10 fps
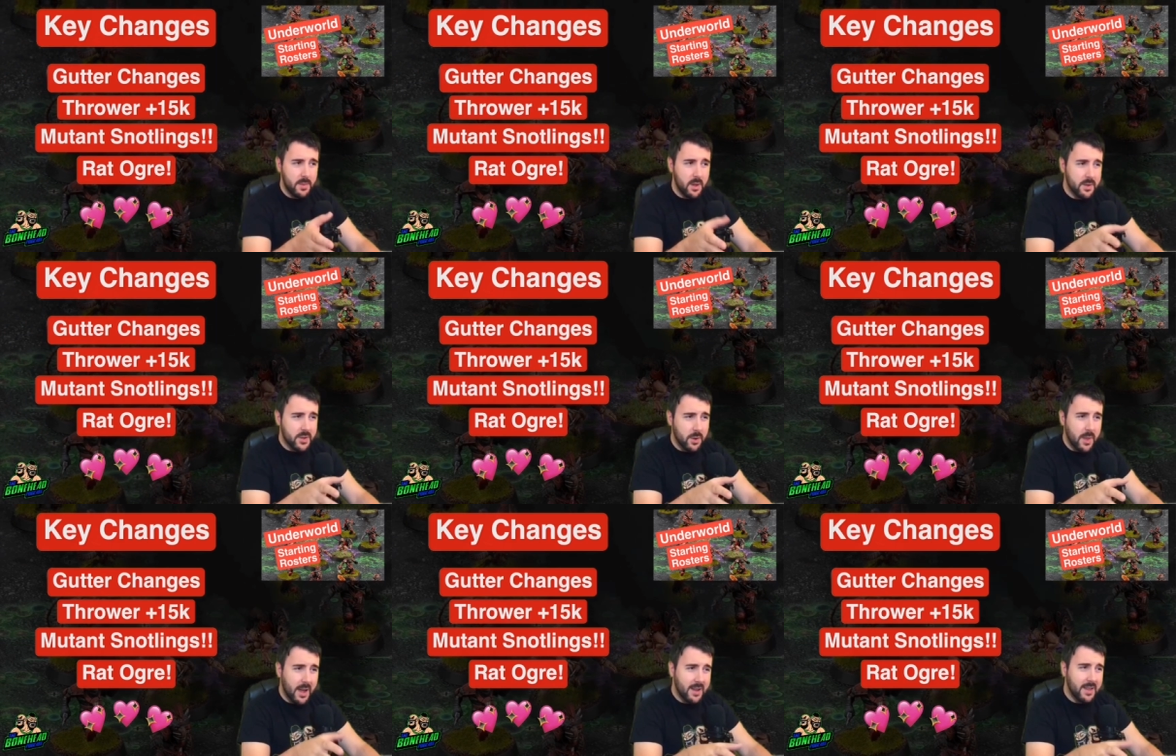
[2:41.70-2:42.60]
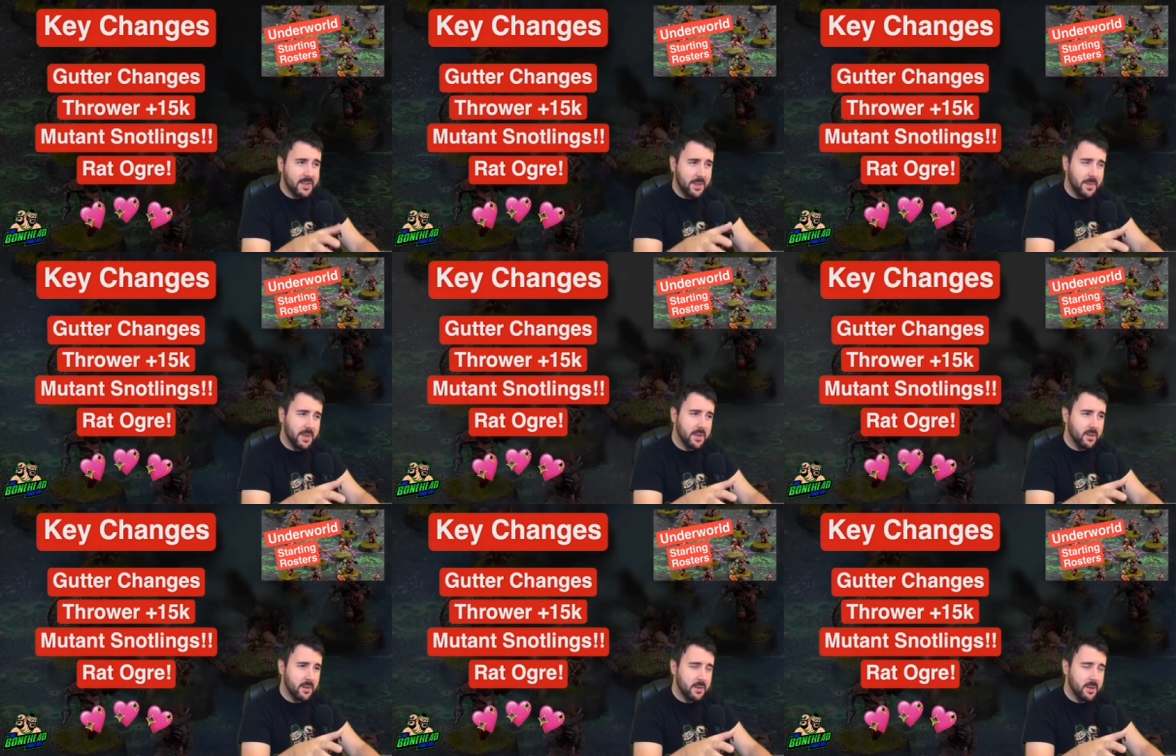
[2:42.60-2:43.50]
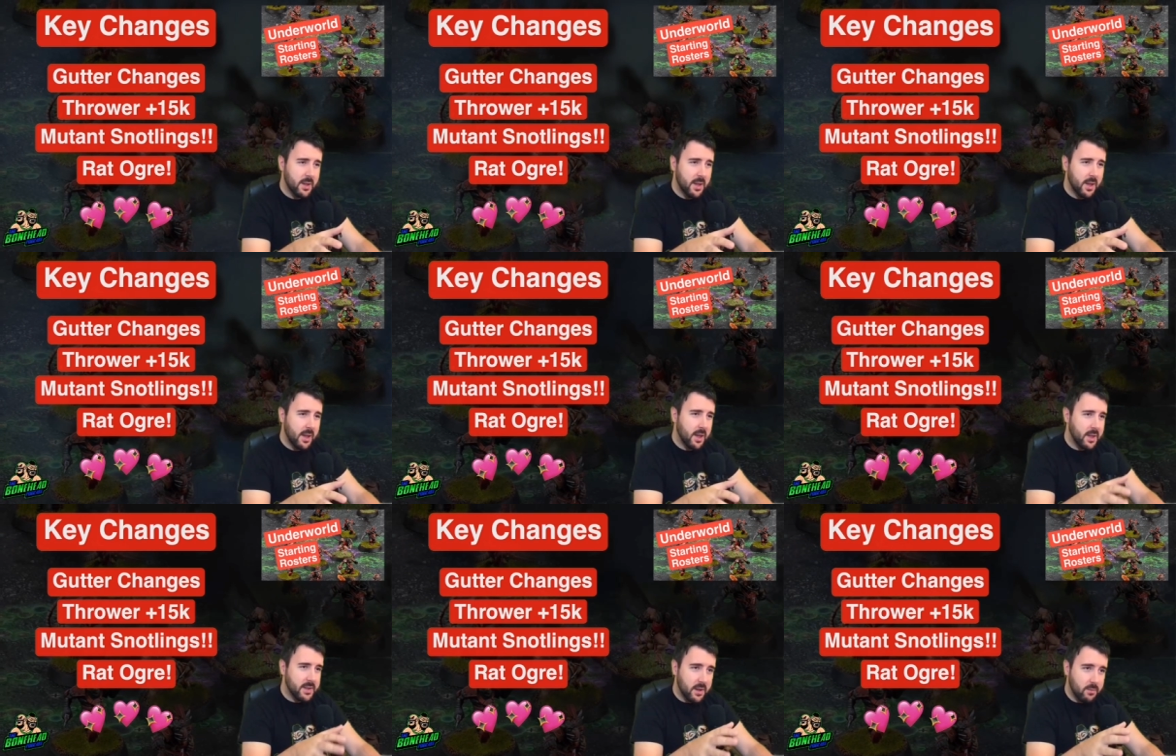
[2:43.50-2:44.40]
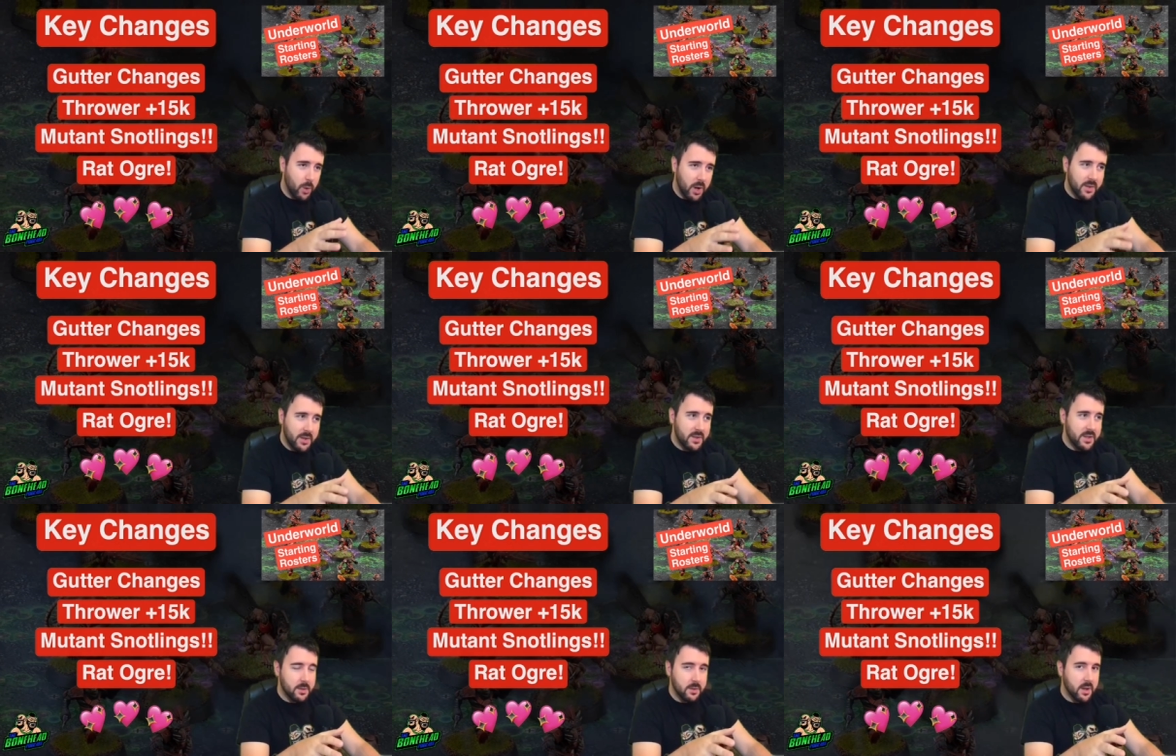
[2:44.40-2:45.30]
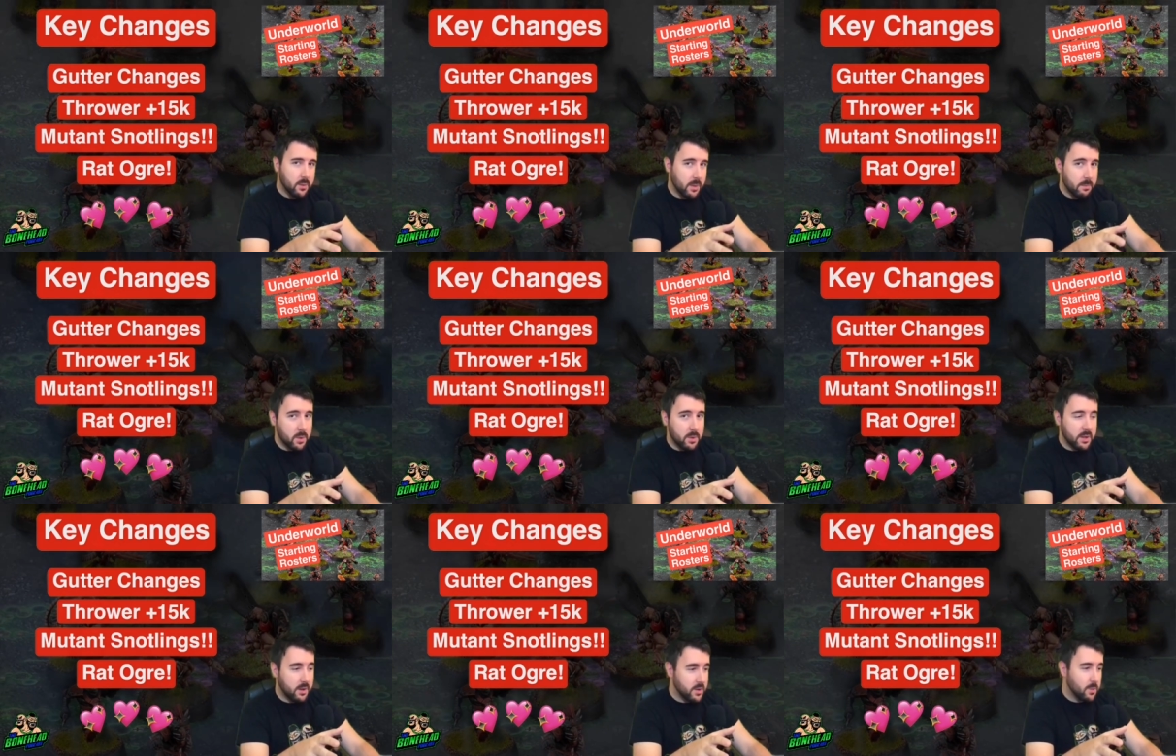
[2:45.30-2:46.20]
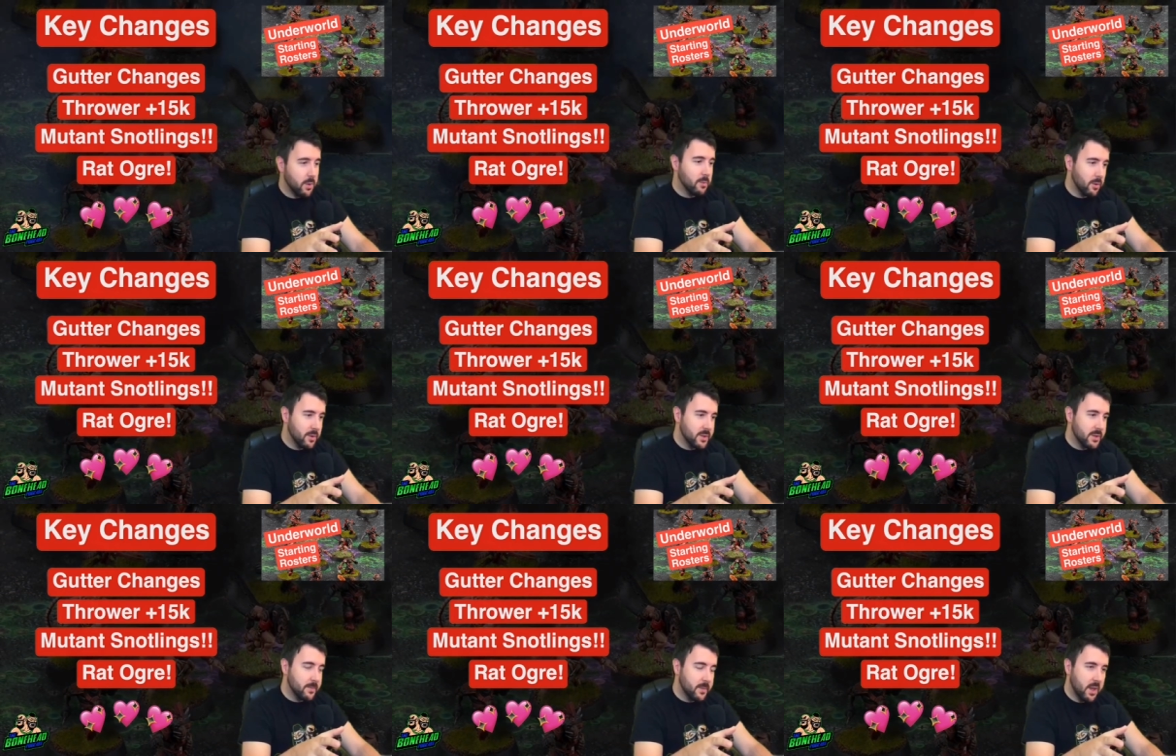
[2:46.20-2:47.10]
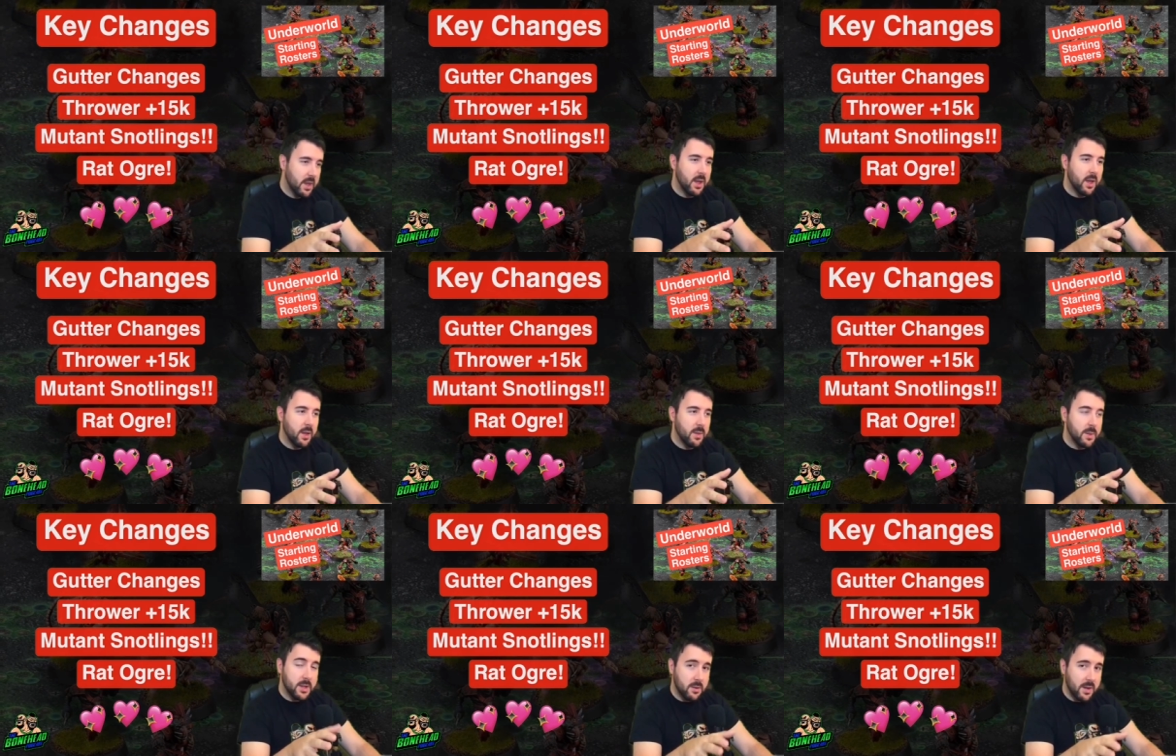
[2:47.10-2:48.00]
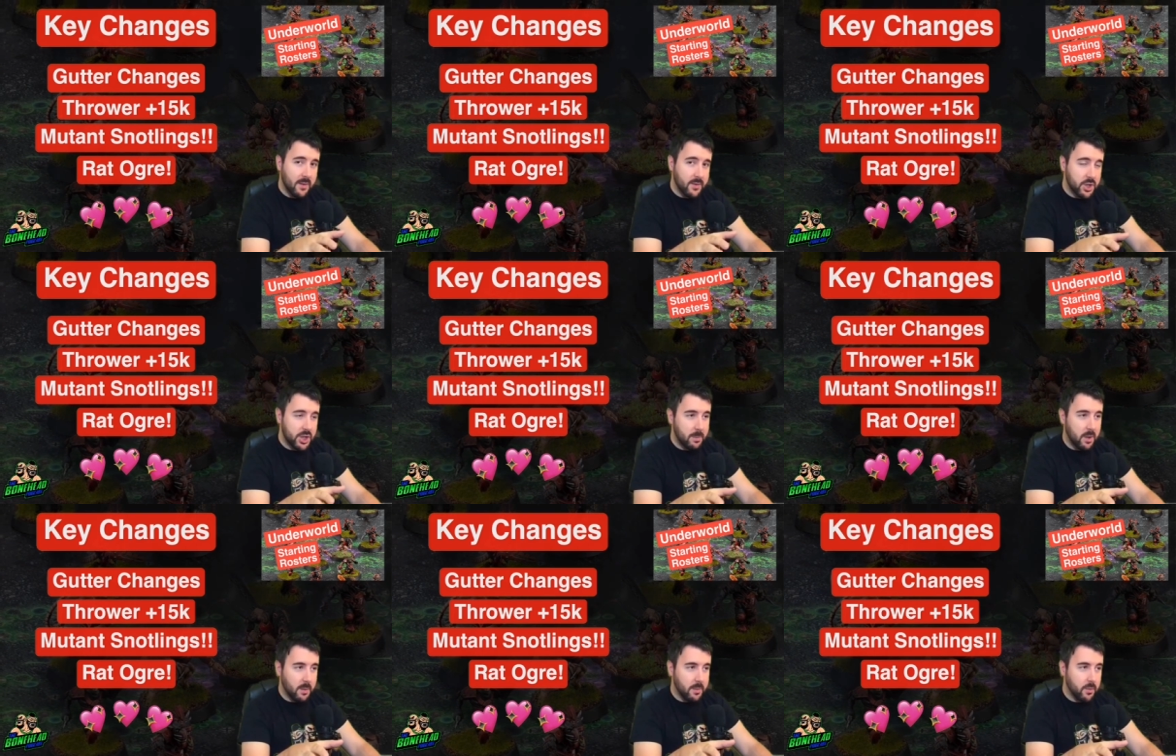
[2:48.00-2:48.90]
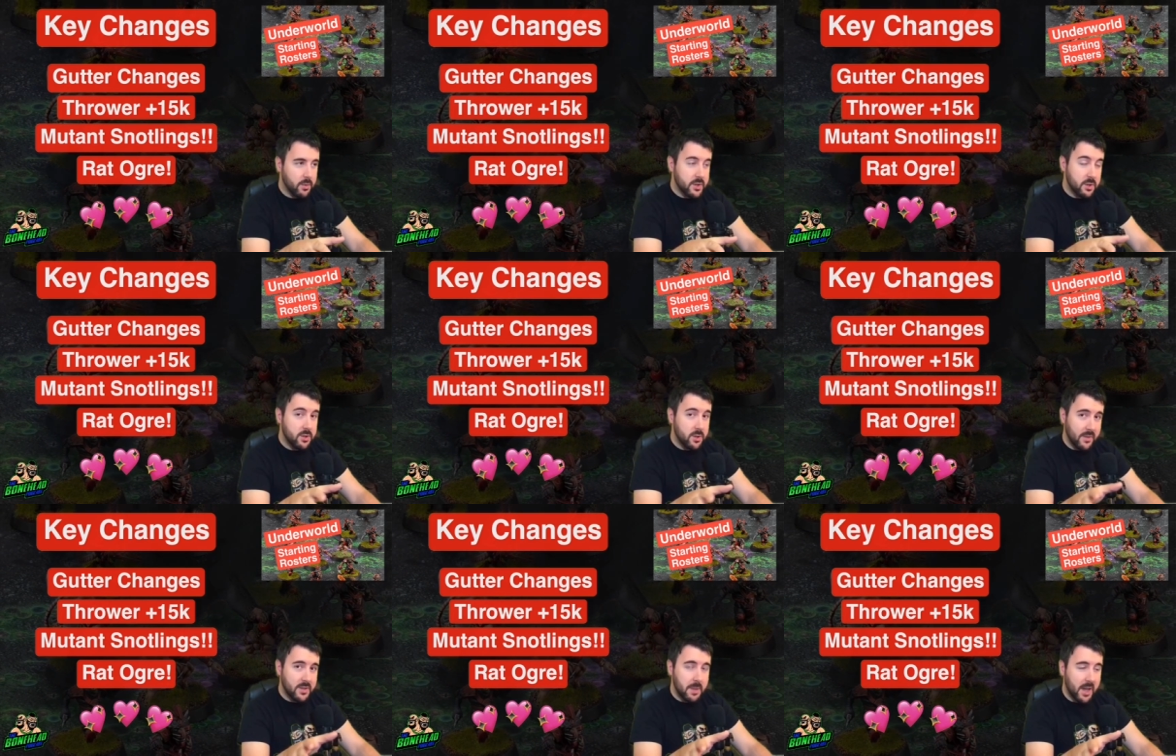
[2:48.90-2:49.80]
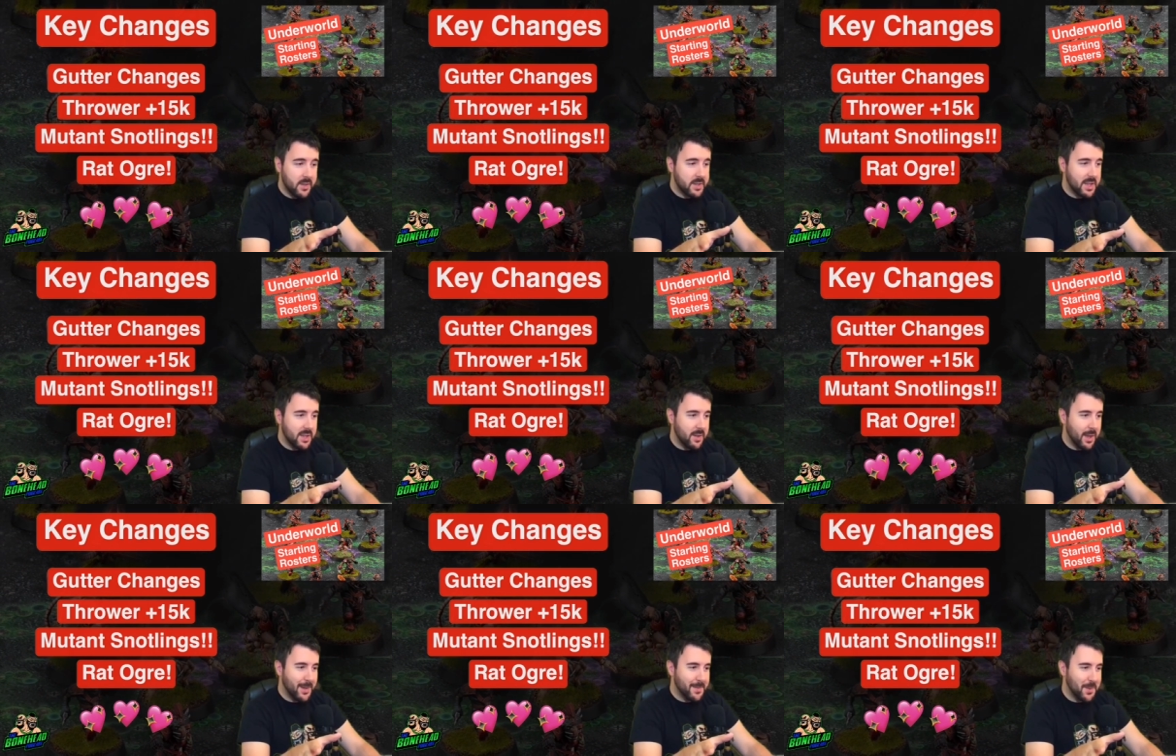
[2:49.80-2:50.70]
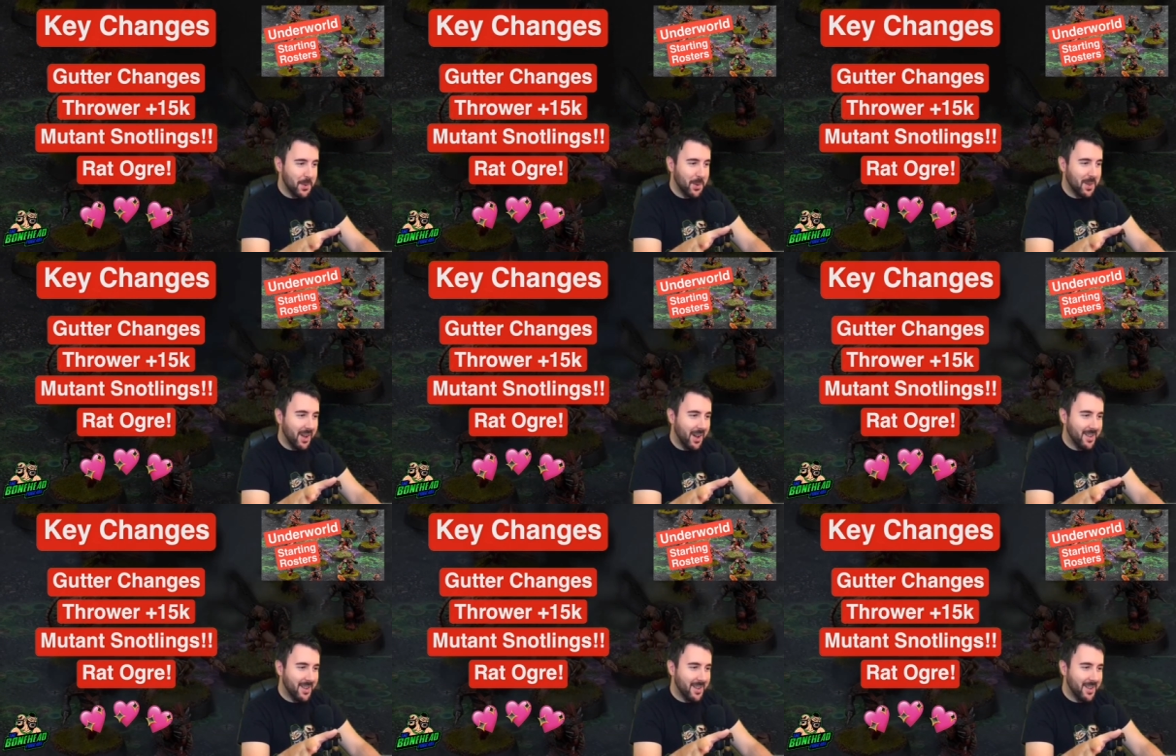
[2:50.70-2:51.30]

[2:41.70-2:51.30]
So that is something that is worth considering when building underworld rosters. They don't have the cheap lineman rule, so you do have to pay the TV, or, uh,